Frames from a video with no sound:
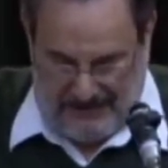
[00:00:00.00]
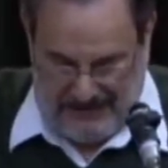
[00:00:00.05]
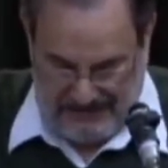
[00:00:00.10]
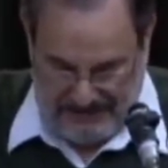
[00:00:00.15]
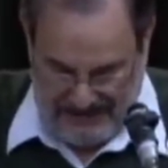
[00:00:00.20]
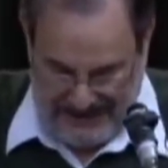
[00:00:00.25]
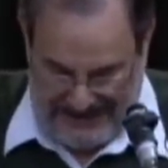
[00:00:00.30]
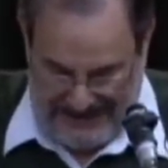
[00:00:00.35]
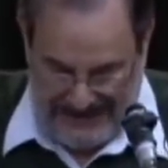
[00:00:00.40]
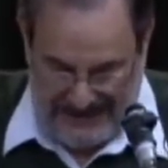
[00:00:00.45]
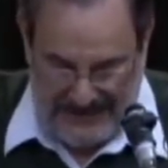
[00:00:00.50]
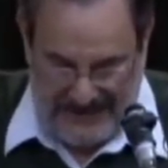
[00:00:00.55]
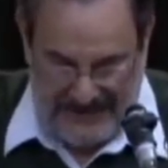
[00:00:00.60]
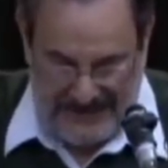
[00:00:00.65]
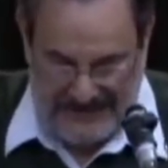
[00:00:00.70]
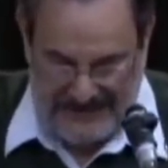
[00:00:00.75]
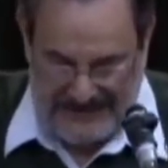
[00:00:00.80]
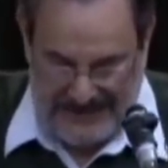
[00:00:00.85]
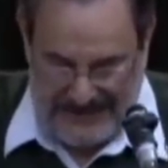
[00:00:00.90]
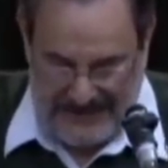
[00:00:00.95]
But being
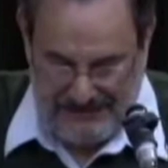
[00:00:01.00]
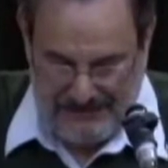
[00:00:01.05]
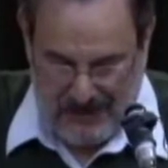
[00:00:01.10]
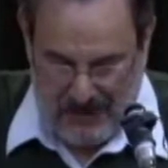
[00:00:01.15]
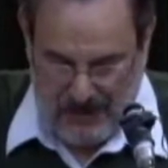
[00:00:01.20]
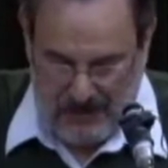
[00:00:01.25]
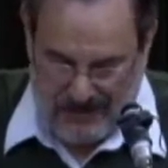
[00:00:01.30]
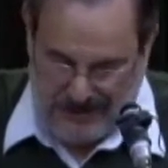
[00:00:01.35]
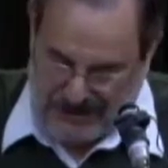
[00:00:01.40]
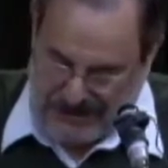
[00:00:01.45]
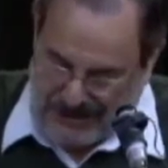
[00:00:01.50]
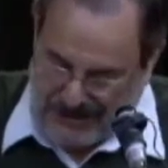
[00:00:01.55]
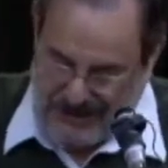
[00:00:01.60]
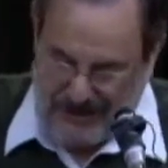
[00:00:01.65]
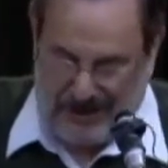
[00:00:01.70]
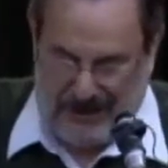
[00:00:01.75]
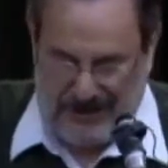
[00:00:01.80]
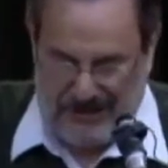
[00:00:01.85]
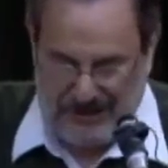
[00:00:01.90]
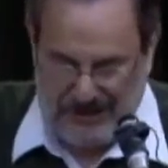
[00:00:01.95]
the state poet, she
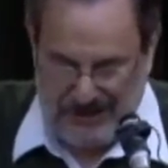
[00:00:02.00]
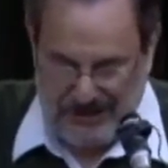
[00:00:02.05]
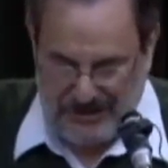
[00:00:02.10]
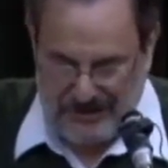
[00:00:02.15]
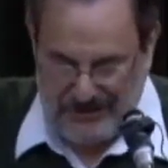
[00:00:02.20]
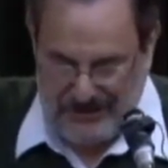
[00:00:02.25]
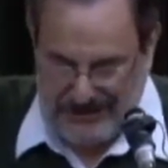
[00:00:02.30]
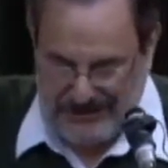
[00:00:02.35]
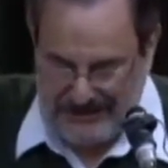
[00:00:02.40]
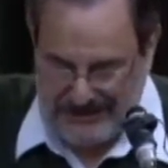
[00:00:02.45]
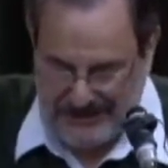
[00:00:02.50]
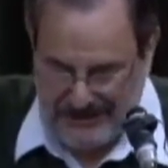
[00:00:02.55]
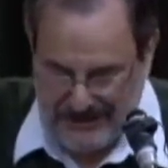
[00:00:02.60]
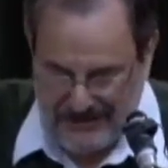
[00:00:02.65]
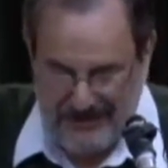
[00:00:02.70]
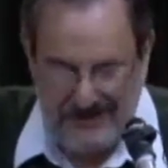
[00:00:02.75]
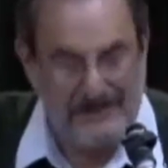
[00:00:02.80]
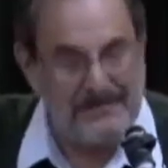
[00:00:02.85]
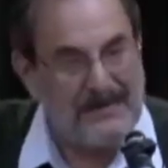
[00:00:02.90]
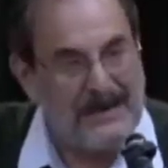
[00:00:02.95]
thought she should
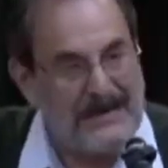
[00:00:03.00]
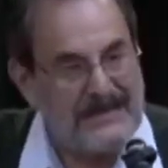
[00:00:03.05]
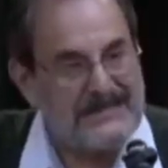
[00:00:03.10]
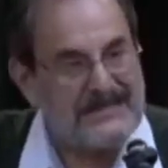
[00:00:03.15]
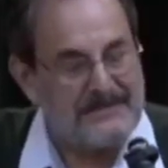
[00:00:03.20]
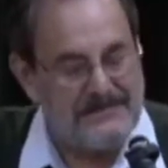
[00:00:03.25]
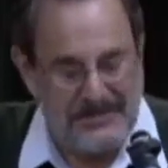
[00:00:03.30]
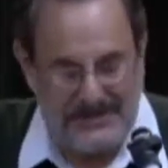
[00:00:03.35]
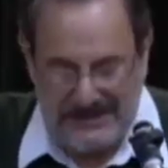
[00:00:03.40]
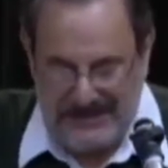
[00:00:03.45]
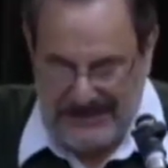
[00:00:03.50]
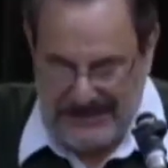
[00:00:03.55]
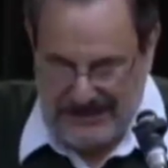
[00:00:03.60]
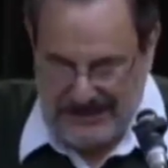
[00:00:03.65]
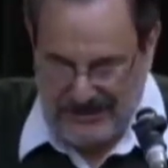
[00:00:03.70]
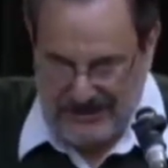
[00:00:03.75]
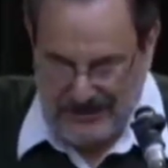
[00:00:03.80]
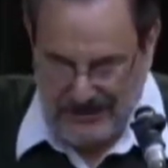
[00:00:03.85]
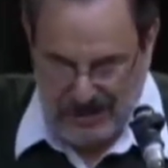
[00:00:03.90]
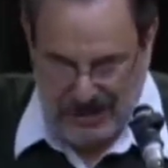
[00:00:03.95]
consider the
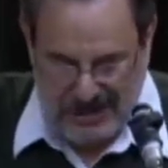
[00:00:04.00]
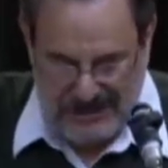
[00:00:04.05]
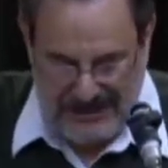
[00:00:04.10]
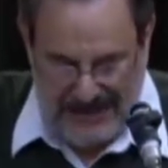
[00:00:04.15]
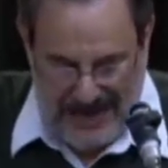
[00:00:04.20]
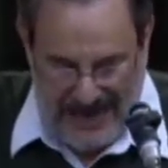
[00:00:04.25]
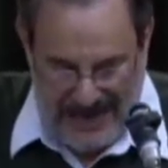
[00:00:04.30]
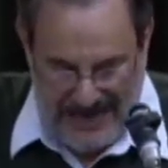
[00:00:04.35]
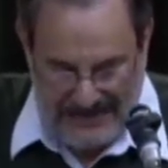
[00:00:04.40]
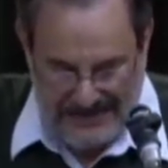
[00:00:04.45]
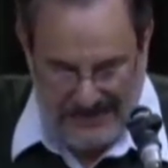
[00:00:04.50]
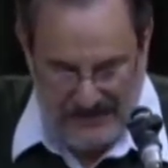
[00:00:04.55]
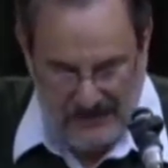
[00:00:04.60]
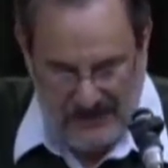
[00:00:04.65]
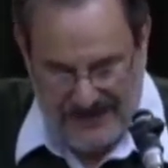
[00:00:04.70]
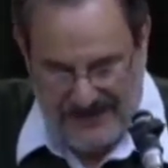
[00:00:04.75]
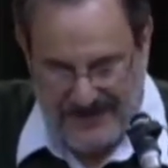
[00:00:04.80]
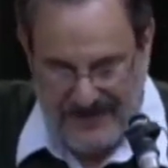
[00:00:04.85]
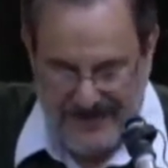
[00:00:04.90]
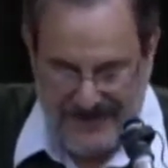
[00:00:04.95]
possibility, so she
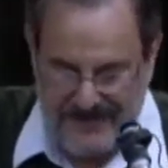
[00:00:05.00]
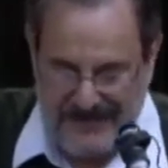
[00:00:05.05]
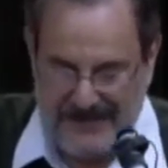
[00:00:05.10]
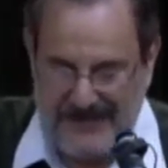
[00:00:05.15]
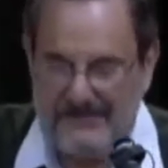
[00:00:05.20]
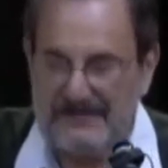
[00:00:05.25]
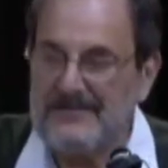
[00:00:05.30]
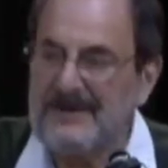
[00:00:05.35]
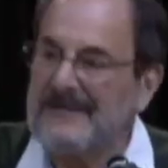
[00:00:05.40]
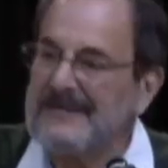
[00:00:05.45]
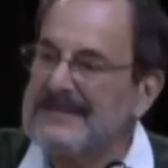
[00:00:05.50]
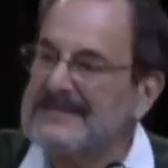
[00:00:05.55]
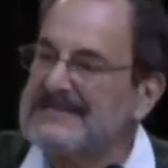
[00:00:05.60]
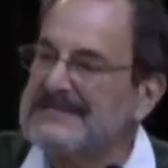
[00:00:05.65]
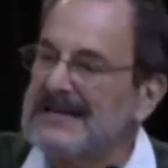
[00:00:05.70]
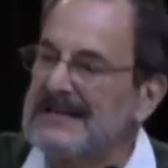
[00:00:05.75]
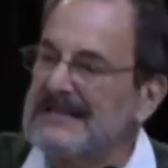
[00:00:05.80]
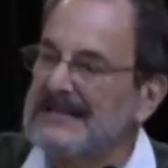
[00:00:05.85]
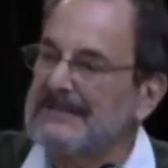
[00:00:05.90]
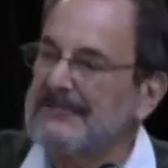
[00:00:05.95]
asked what the theme of the
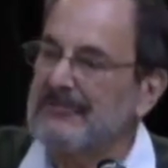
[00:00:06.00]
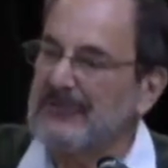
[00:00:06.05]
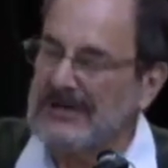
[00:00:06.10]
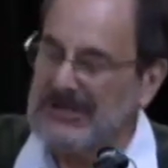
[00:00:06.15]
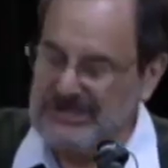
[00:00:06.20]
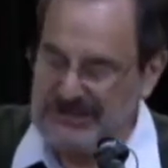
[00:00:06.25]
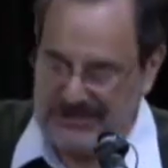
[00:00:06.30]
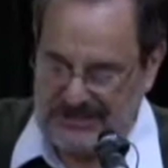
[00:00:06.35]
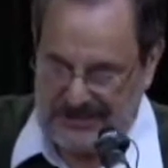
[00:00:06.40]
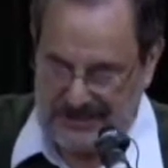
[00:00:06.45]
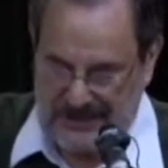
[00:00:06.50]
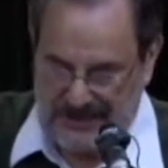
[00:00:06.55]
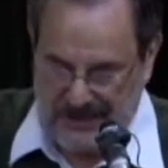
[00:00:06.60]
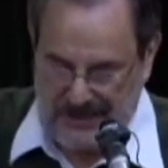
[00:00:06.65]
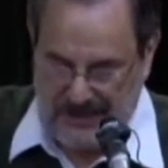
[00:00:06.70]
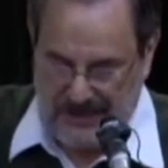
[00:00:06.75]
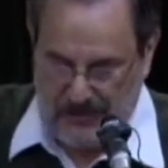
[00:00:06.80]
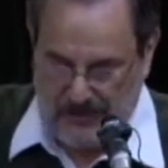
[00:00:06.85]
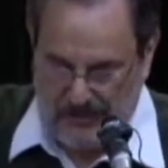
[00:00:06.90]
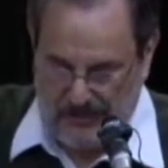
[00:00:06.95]
celebration
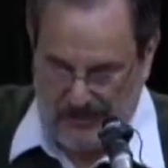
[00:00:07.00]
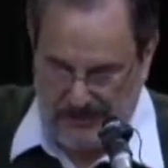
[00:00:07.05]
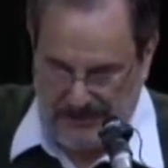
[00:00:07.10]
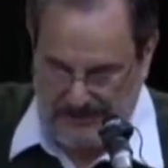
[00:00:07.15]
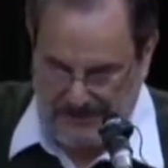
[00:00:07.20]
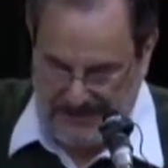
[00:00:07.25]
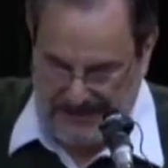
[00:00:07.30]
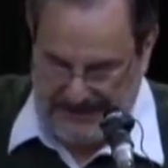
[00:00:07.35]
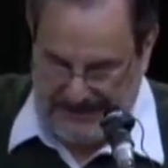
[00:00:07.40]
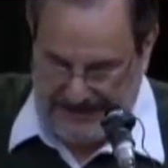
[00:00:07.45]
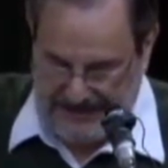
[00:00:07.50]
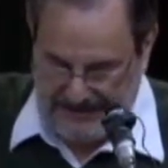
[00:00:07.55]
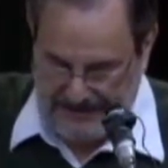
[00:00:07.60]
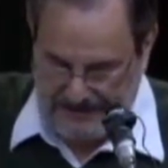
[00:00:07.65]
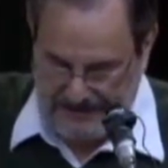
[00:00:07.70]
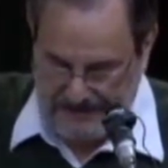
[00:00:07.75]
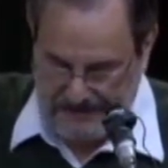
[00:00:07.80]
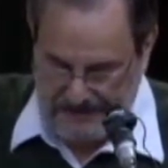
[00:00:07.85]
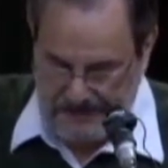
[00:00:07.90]
would be.